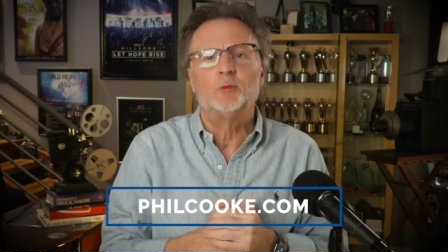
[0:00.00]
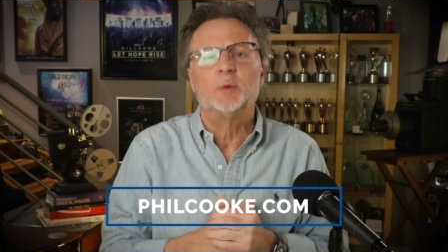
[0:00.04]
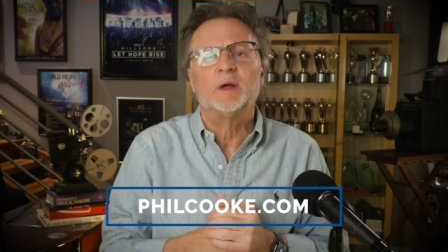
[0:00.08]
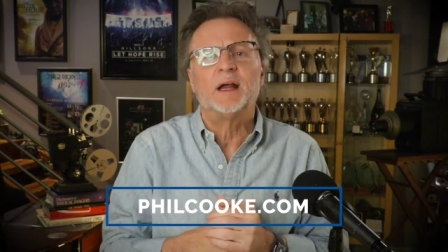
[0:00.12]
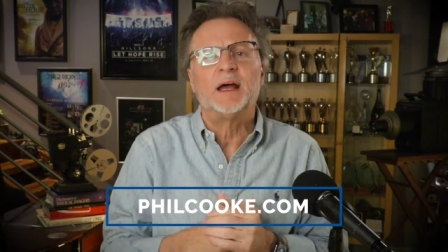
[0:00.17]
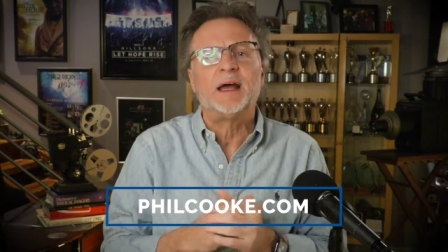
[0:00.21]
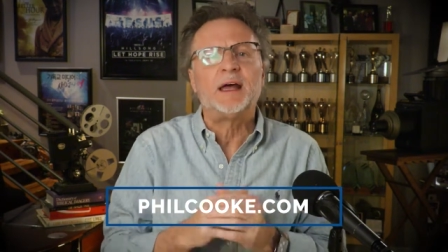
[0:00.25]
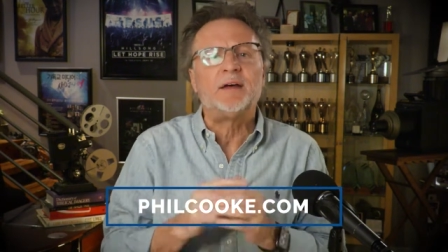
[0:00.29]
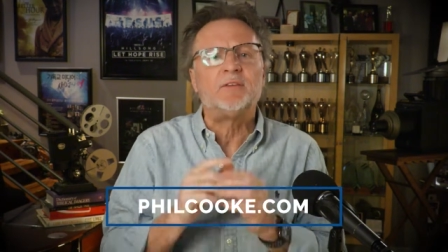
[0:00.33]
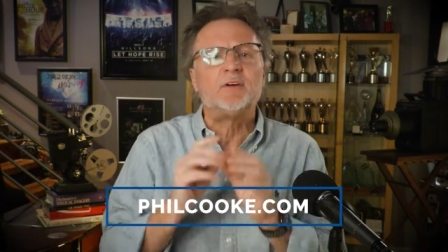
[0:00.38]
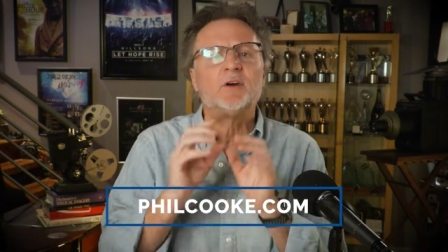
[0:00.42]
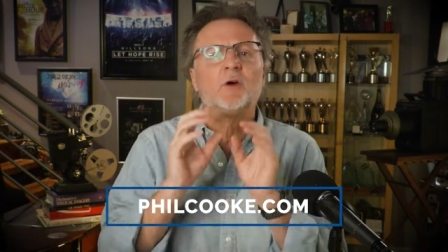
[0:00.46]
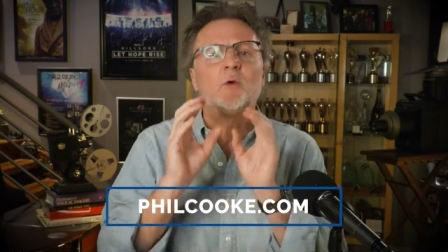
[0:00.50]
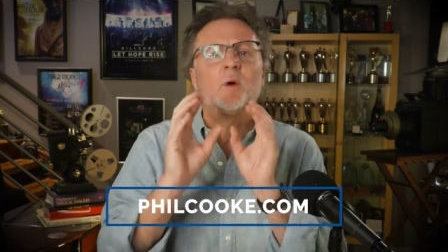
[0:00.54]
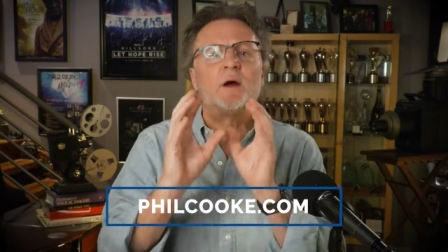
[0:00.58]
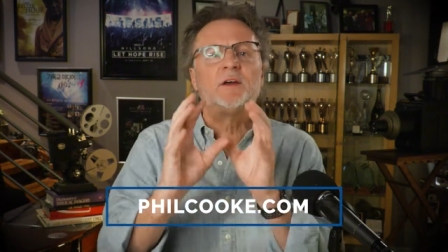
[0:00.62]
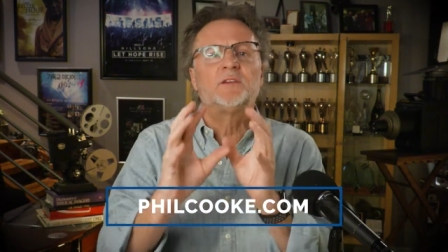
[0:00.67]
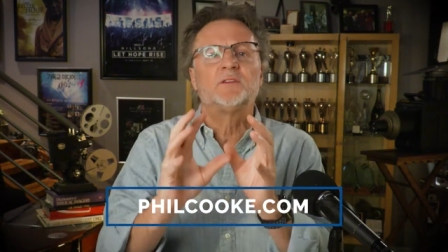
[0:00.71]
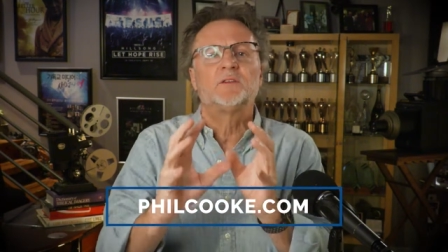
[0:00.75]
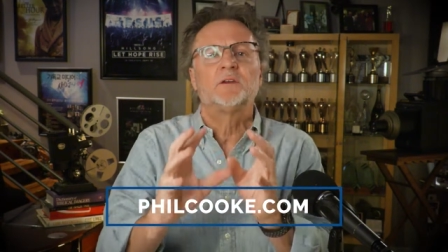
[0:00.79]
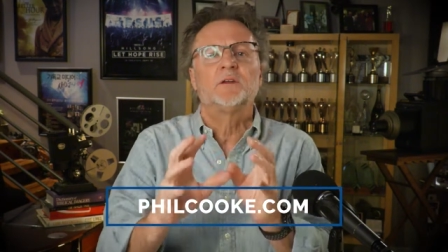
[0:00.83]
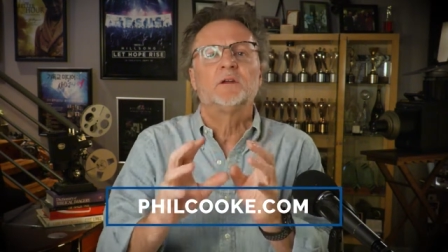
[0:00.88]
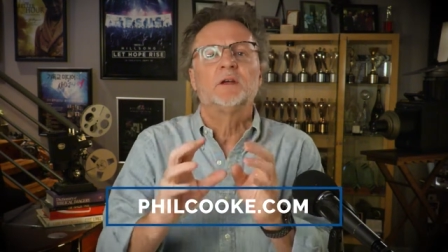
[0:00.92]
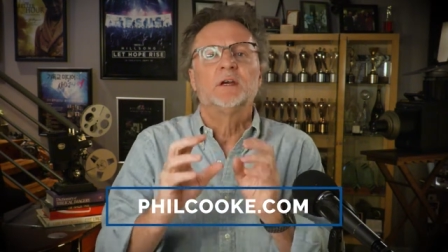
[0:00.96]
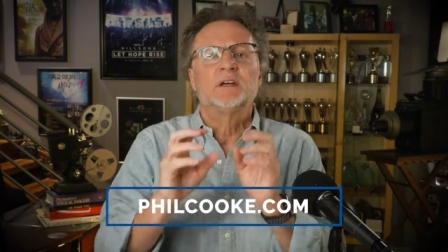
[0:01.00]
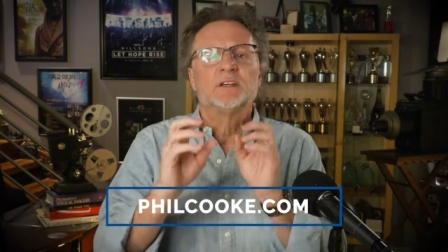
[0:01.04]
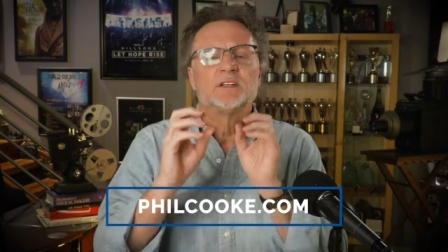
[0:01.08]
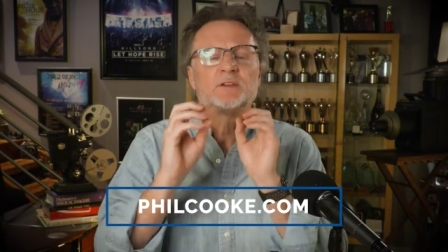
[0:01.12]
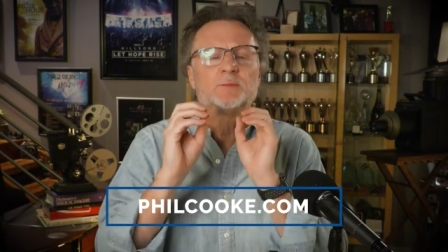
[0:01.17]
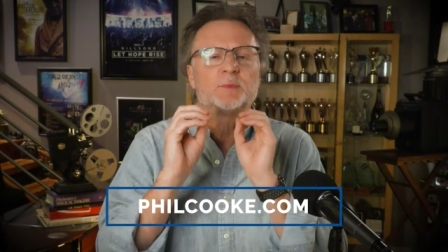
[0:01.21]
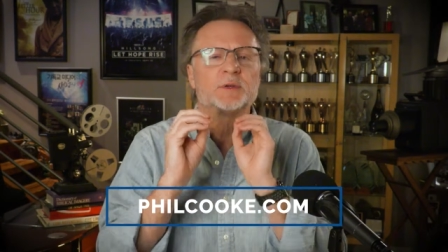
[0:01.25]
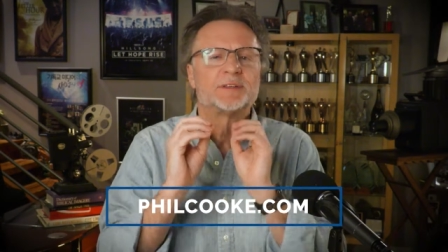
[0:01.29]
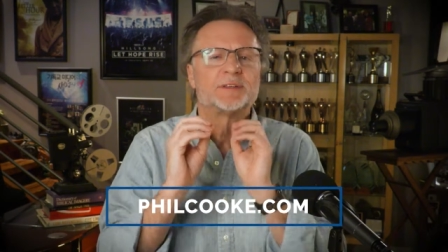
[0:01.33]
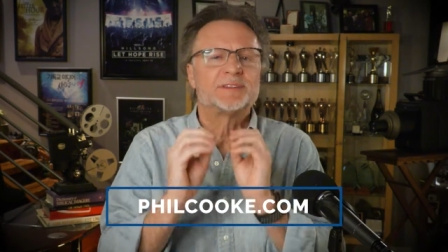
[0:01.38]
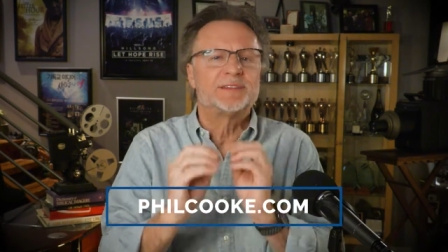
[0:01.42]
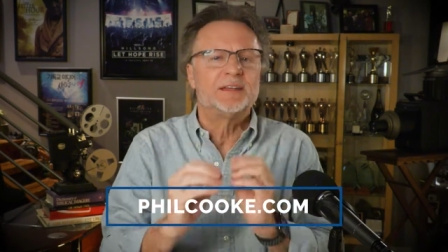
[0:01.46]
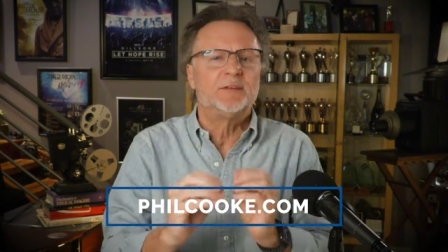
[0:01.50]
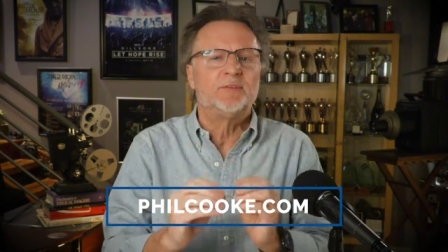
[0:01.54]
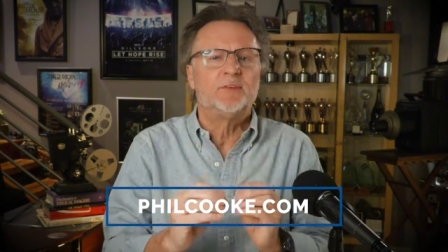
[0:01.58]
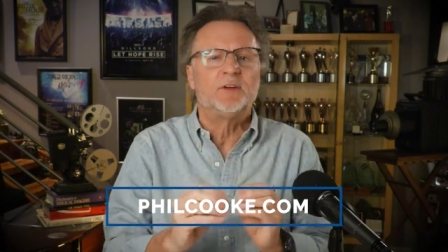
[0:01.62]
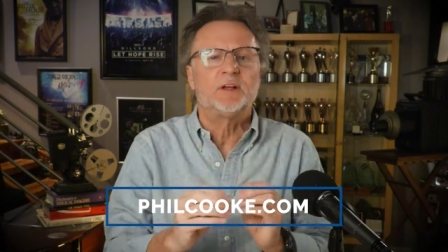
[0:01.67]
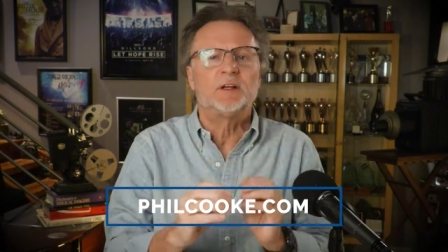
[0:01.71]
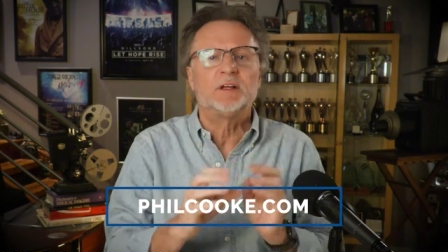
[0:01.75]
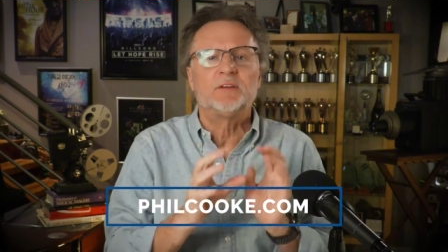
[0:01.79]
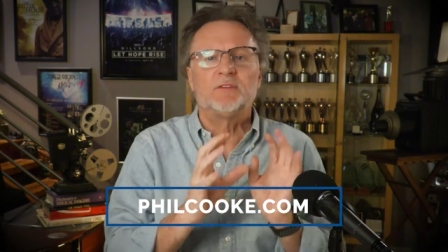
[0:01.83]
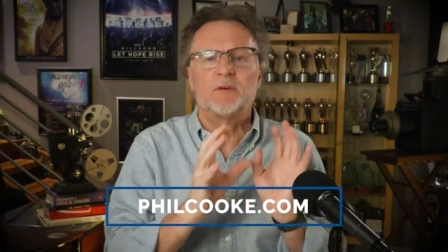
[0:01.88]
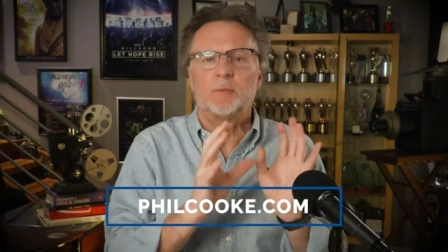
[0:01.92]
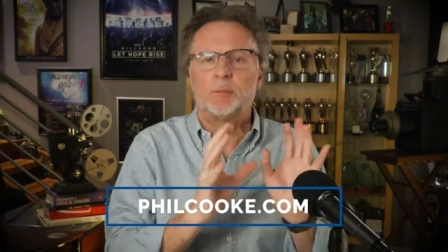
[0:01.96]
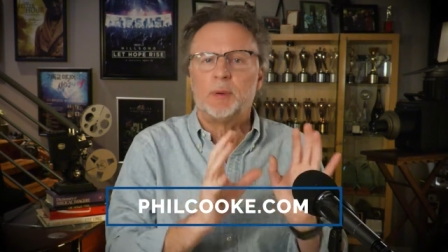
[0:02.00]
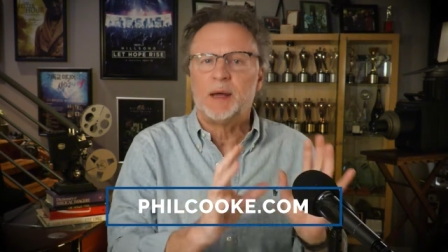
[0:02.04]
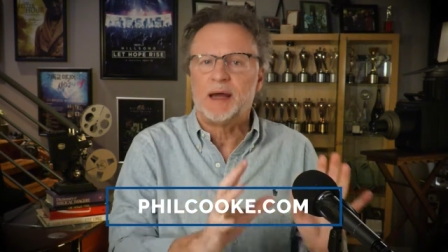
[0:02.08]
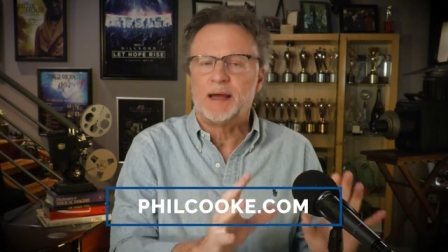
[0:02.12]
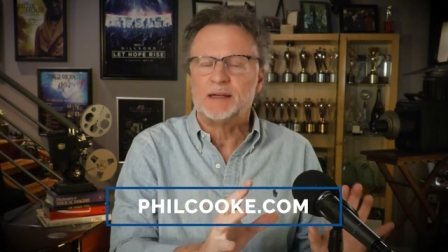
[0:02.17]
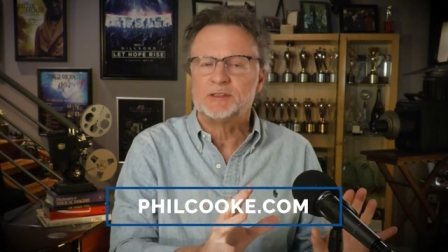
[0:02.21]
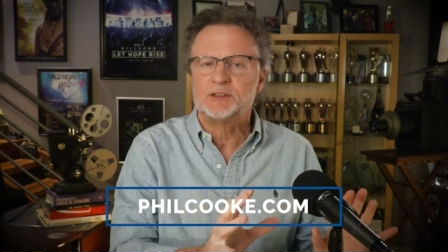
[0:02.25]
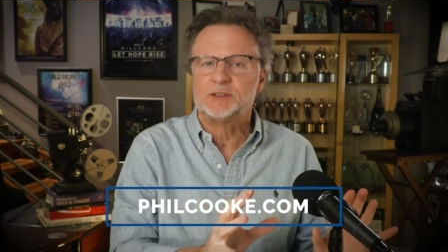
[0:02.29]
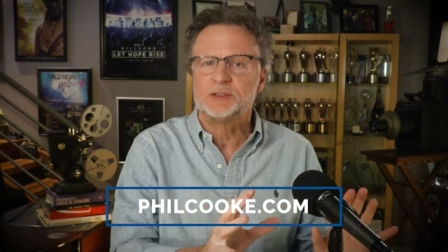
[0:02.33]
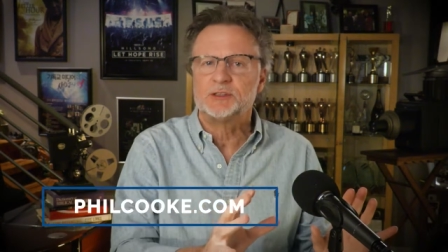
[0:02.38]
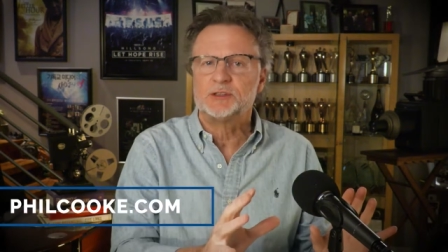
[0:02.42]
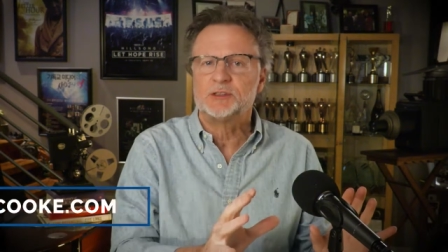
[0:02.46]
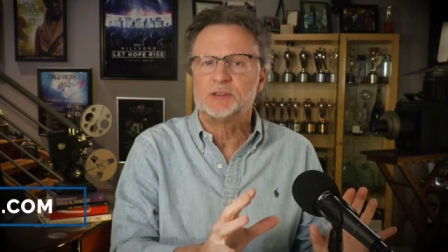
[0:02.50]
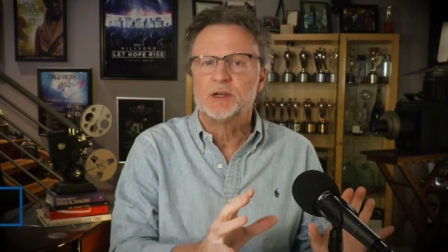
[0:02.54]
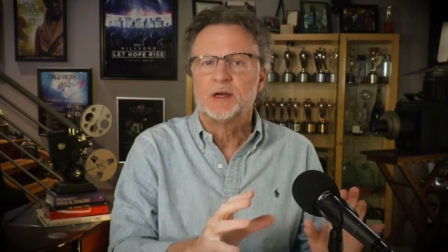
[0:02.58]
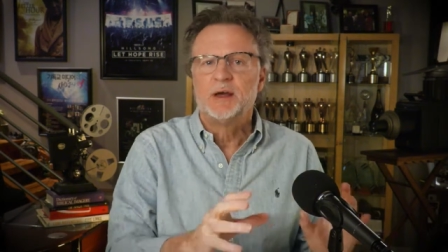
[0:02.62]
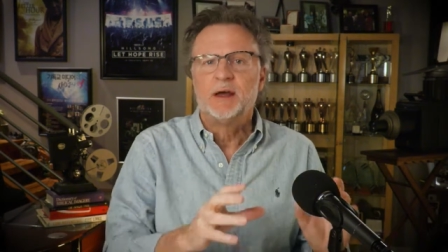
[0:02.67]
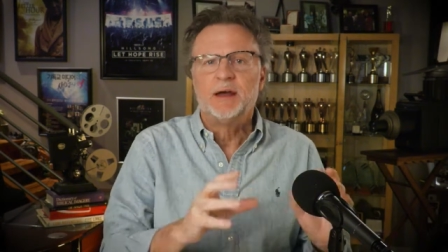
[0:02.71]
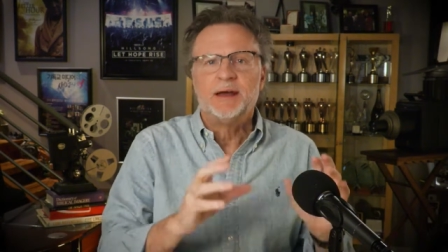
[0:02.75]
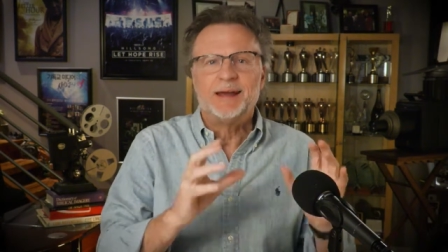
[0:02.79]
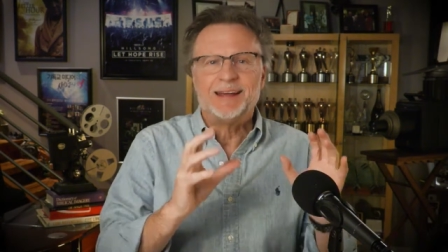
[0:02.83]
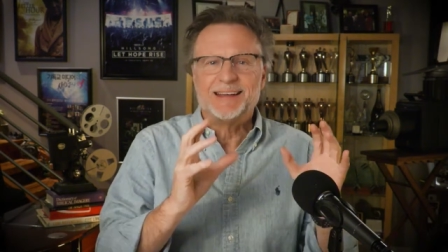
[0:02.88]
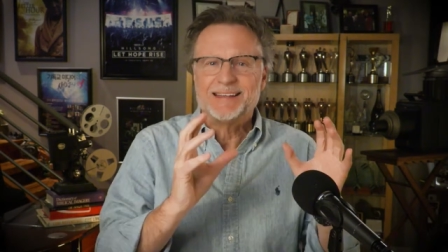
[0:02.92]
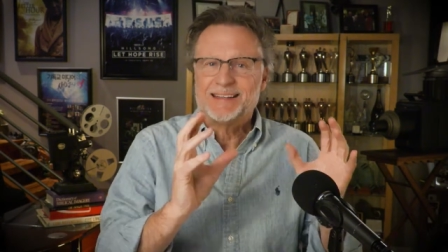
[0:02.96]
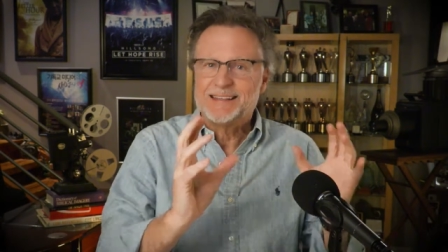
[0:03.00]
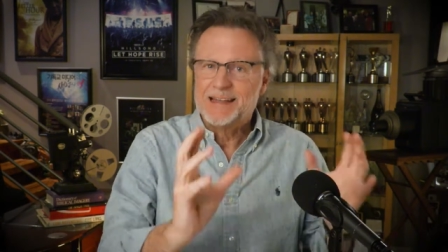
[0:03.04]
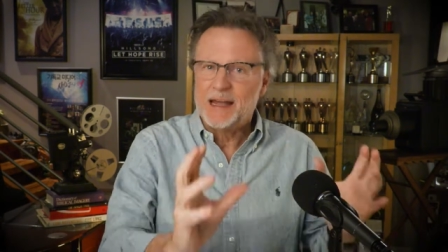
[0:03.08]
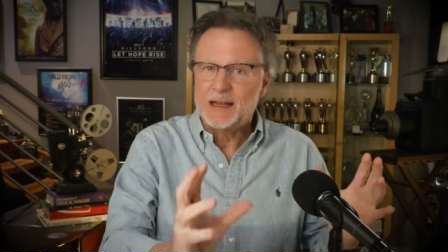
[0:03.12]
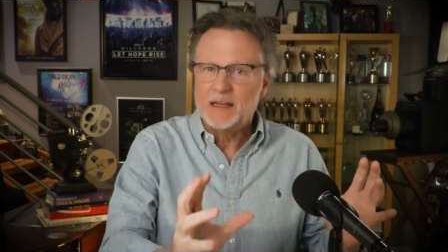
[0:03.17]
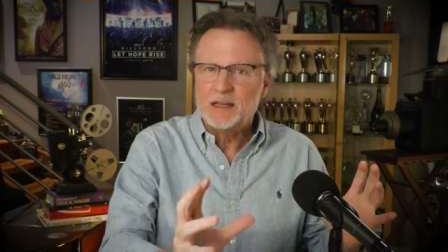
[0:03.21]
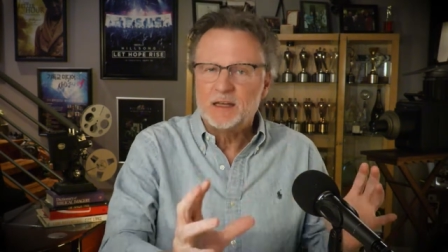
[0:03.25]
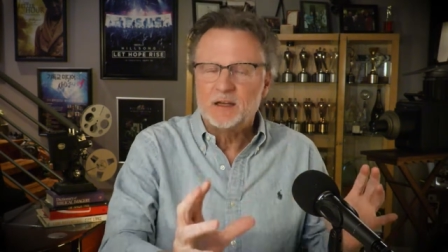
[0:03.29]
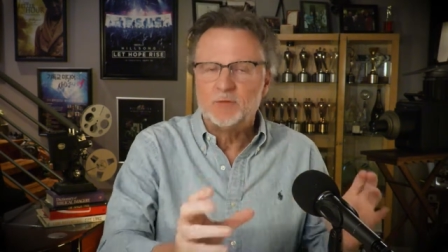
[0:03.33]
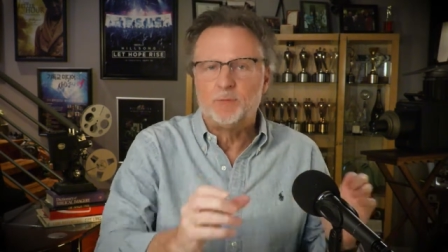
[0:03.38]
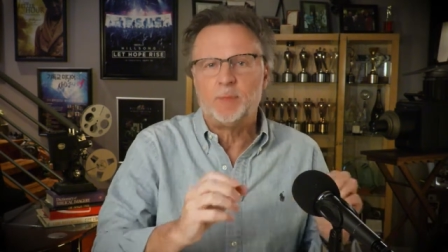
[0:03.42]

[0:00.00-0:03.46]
but I have a question specifically for pastors, executive